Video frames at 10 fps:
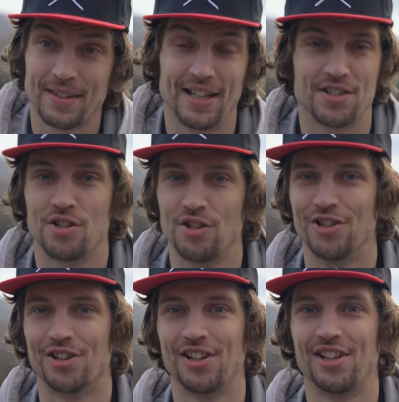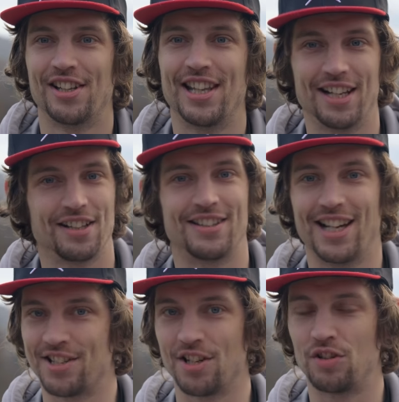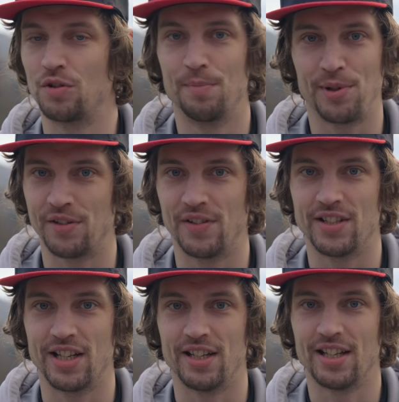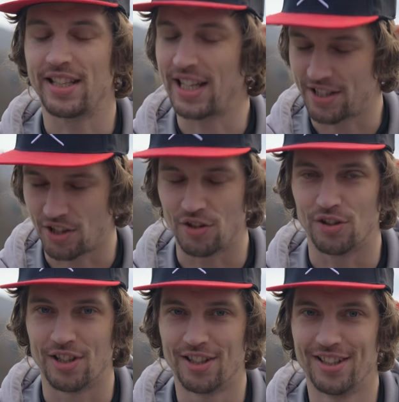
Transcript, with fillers: That's a joke. That is, don't pull your fund in, that is a joke.